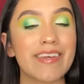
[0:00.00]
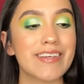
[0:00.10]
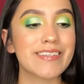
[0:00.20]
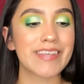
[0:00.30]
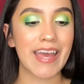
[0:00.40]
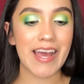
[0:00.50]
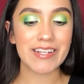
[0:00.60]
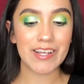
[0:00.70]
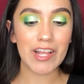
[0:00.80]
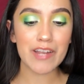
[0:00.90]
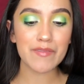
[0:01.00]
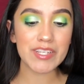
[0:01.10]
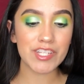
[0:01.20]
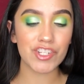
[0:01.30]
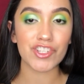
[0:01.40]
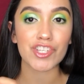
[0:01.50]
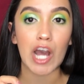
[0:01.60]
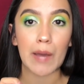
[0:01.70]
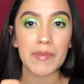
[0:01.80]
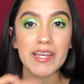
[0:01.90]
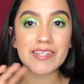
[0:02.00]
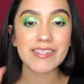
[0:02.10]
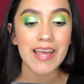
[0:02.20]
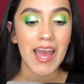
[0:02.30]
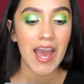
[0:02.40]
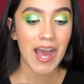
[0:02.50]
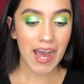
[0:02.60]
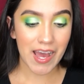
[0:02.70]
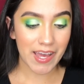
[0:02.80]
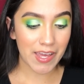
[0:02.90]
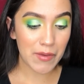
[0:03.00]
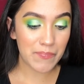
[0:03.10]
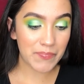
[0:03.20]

things, and a lot of these are just copies. I